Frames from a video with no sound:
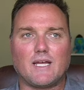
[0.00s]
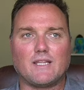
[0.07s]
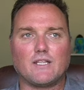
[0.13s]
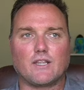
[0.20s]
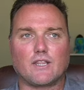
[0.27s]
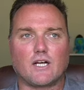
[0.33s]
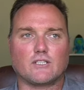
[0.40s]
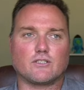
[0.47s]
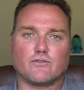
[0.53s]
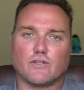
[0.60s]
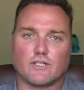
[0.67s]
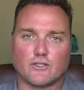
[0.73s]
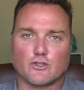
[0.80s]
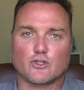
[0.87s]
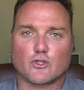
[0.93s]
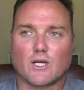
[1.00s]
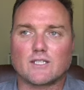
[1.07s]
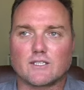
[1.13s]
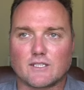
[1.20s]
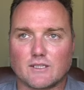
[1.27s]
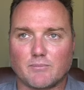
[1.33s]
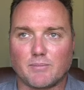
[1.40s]
and the thoughts are very
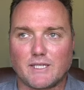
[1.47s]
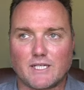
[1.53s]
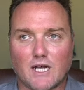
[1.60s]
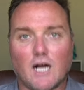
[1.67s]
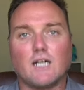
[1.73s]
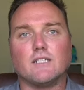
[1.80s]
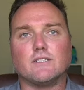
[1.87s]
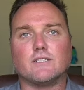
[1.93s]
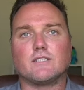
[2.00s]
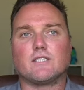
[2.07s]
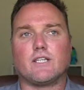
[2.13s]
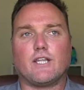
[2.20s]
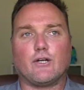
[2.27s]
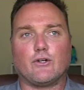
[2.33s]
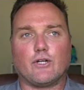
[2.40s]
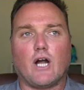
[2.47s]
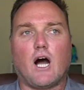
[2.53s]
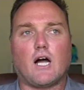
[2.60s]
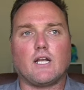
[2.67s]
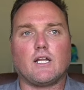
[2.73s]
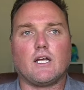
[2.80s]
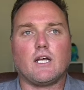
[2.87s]
distressing because they're
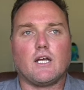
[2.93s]
not